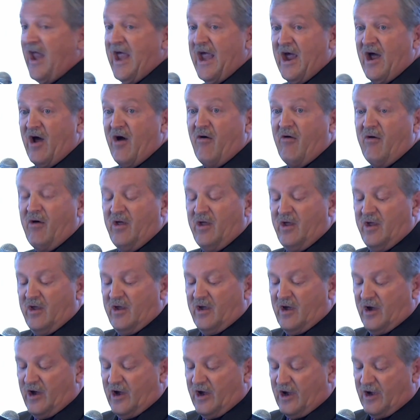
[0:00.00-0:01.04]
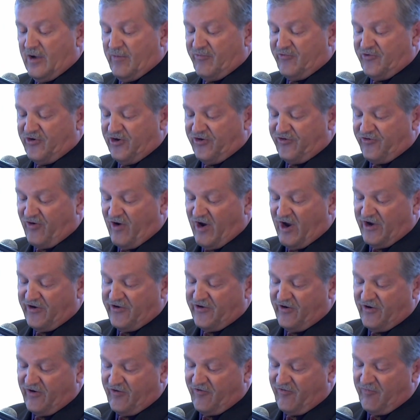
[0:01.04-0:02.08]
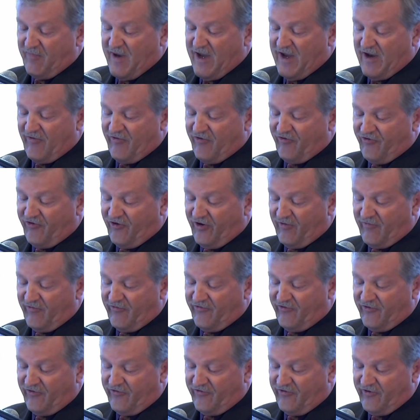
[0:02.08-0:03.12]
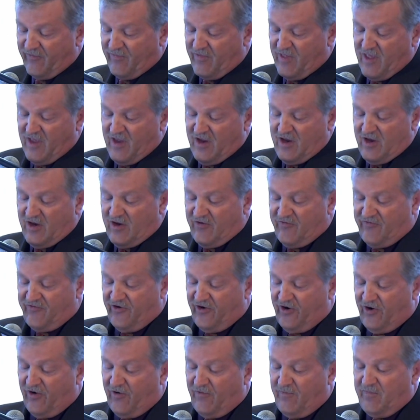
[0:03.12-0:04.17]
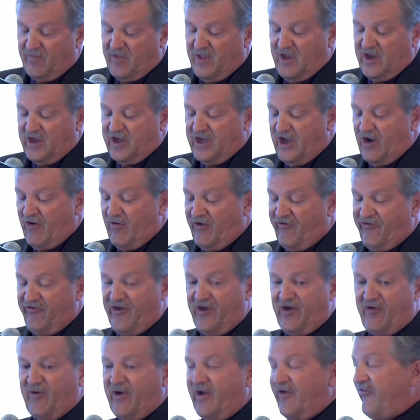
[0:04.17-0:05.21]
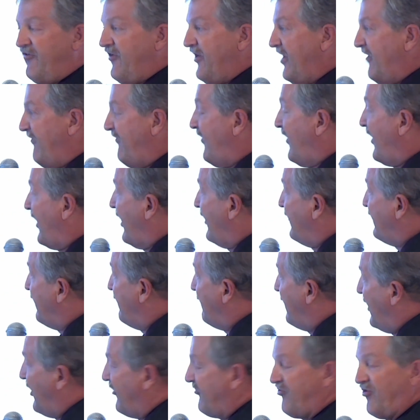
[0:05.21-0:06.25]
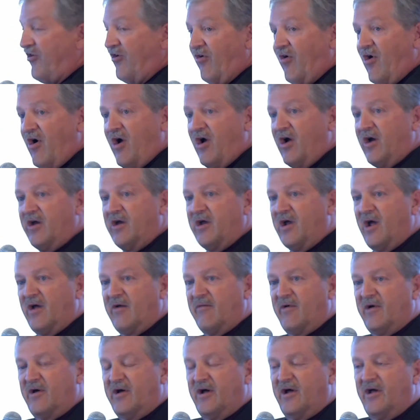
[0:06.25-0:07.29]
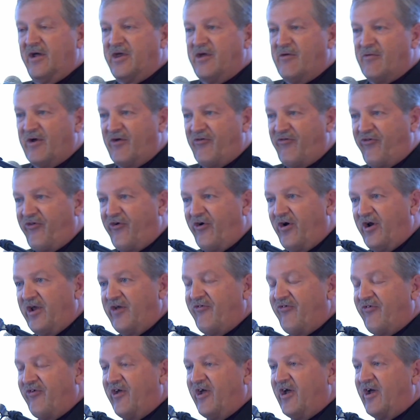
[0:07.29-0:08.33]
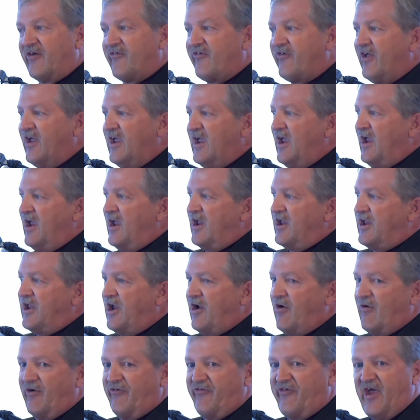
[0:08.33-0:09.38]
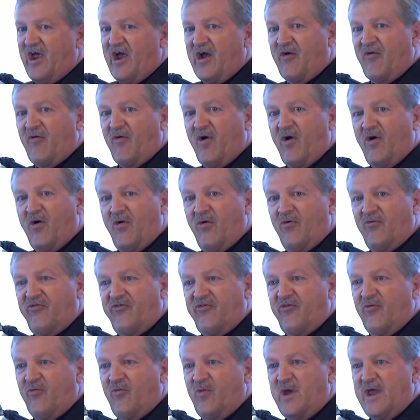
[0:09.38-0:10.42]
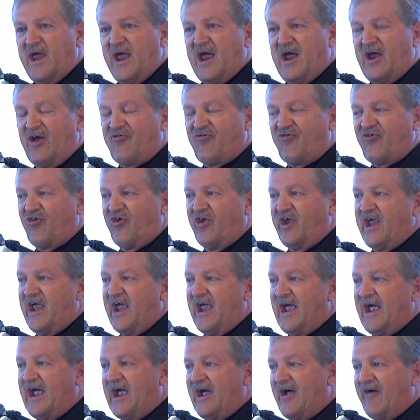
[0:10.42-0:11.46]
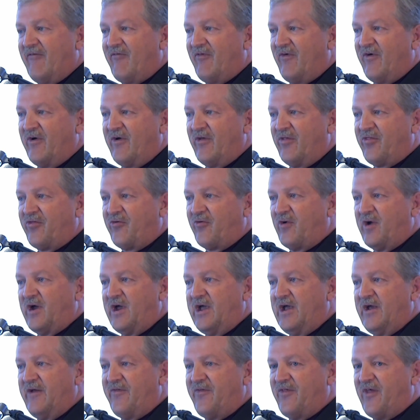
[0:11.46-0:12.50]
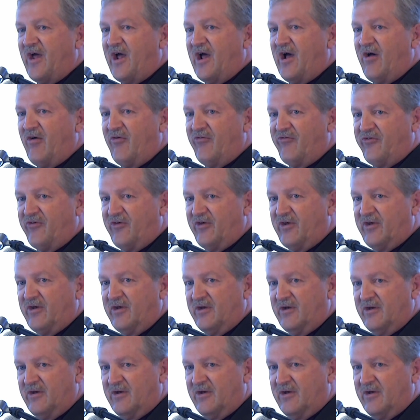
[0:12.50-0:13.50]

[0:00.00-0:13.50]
now to try to expand the services. So, it's interesting. I forgot to mention along US 36, as that grows, we actually have 3,000